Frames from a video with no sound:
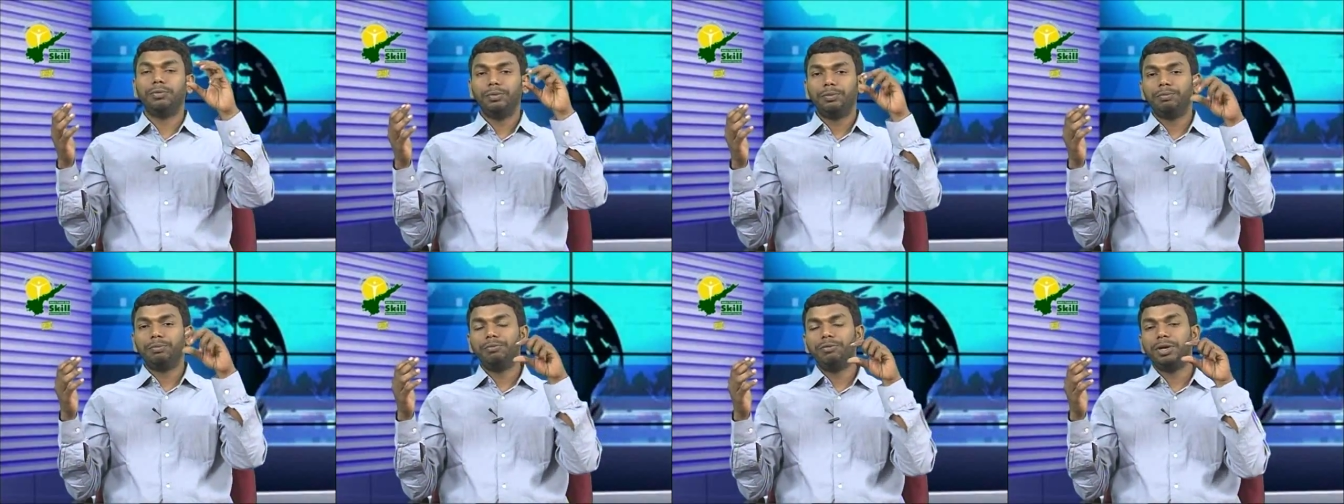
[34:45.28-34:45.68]

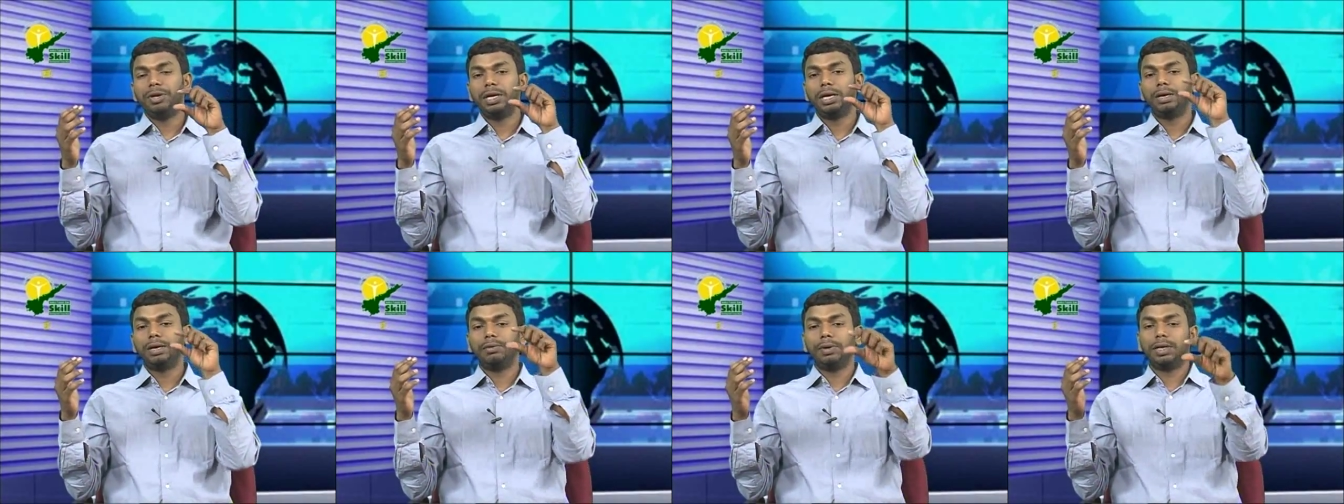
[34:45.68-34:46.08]
we
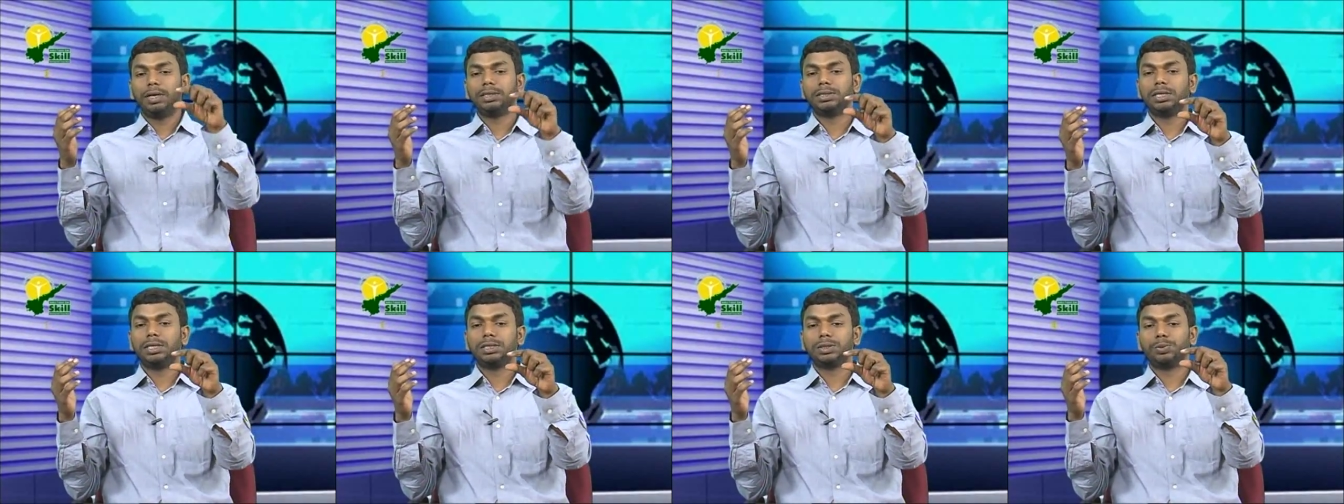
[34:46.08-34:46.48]
given a
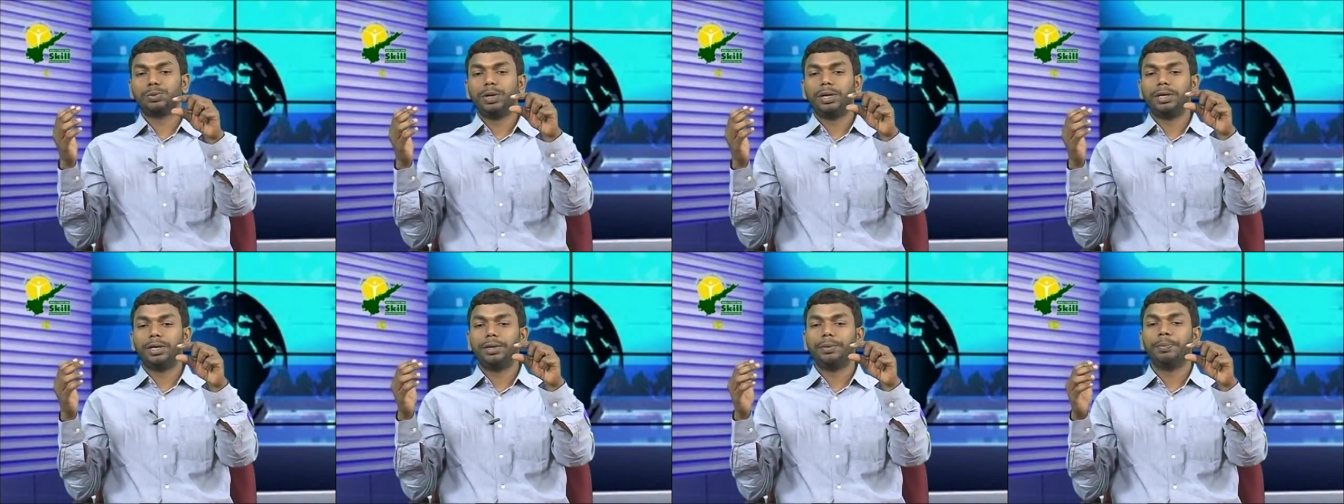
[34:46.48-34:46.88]
search
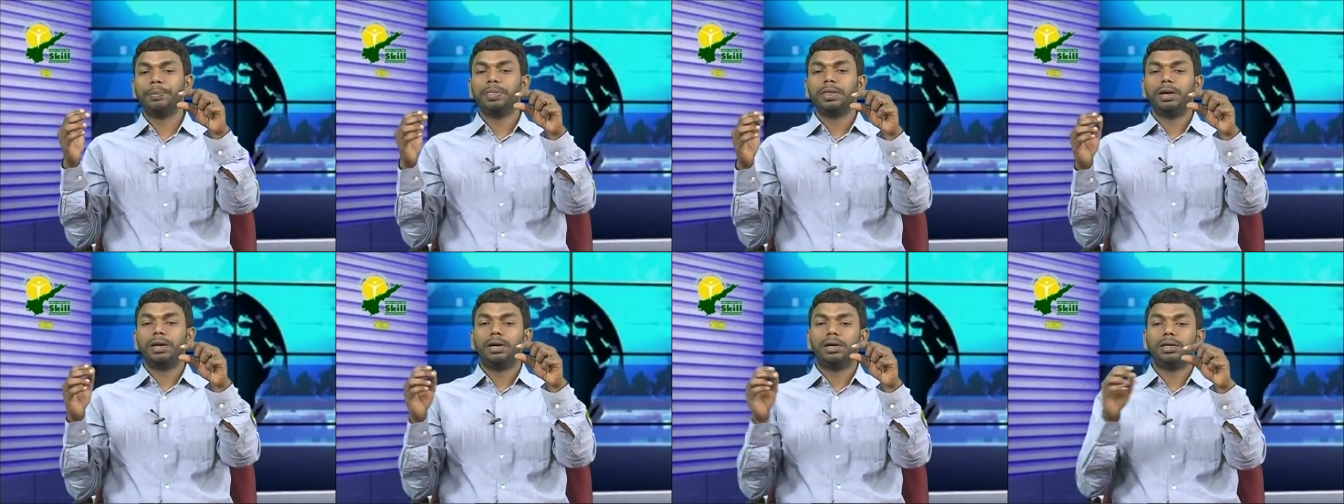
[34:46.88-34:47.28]
query,
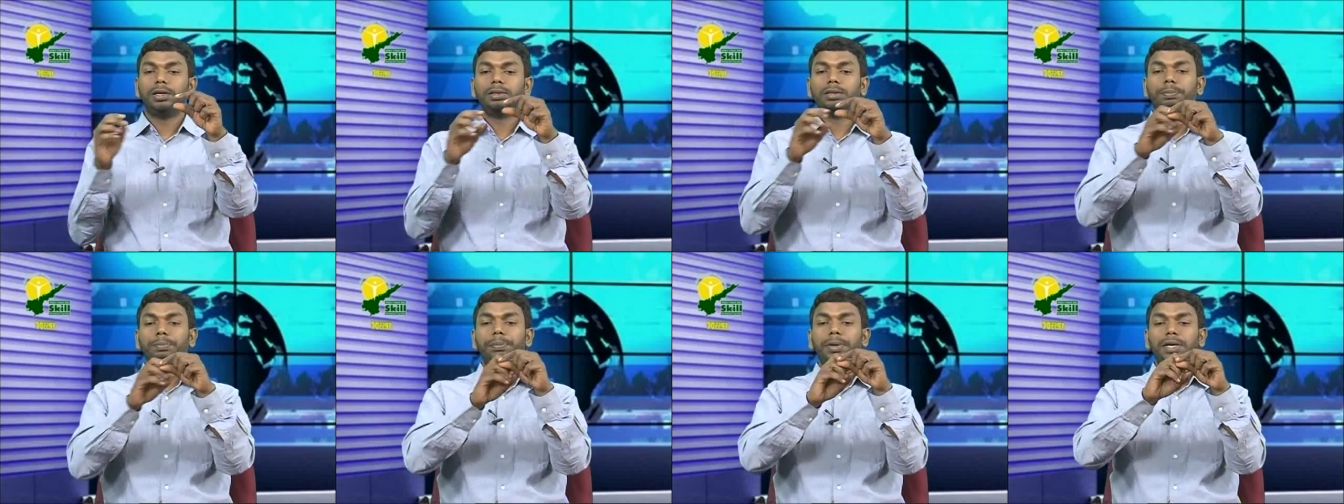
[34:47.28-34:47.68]

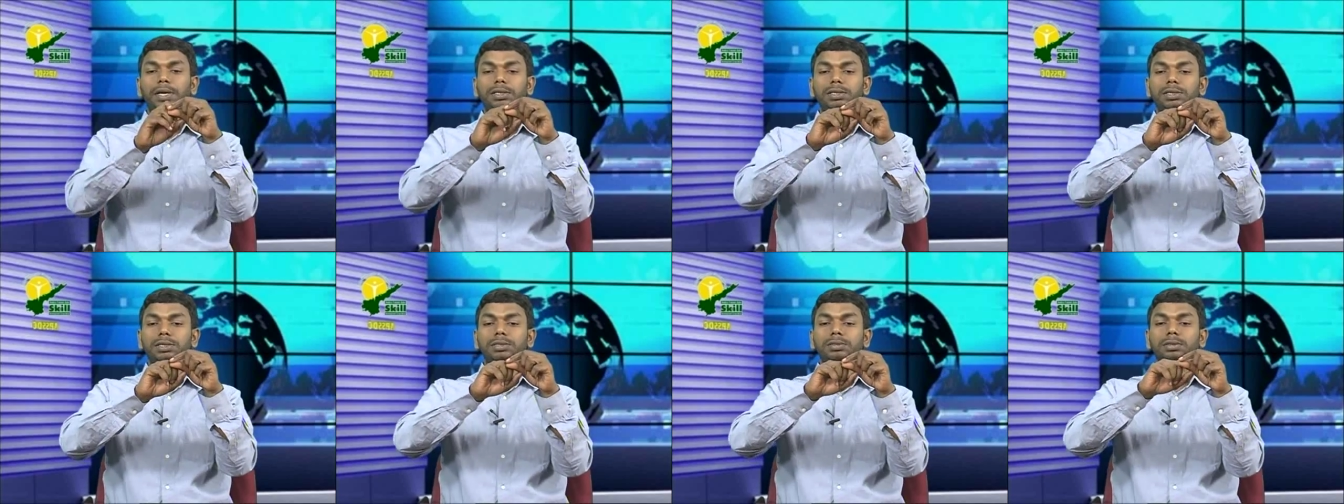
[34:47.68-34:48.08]
the
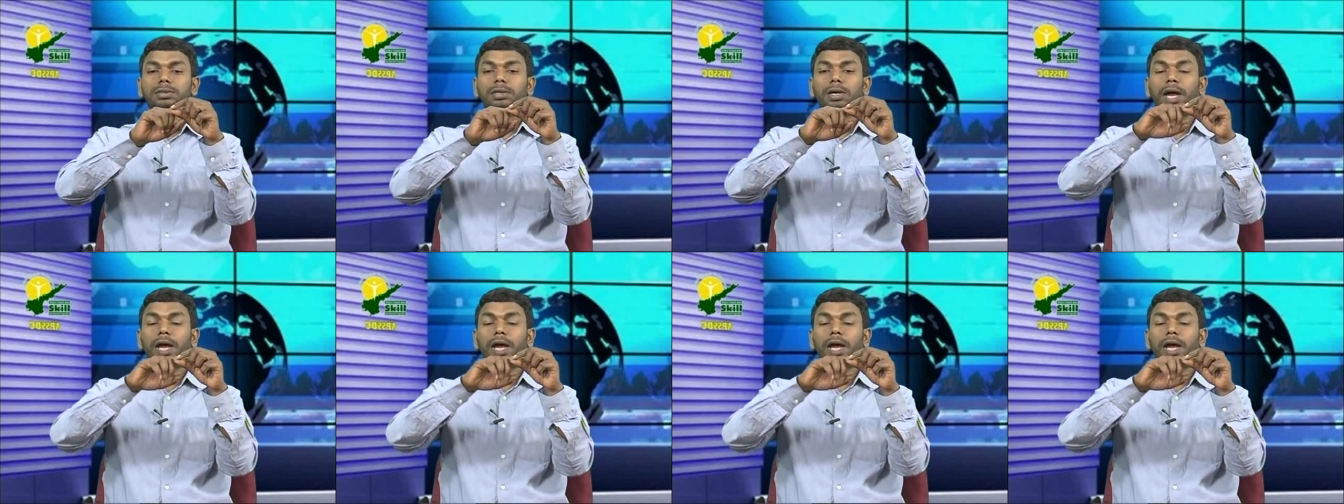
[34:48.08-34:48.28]
pages,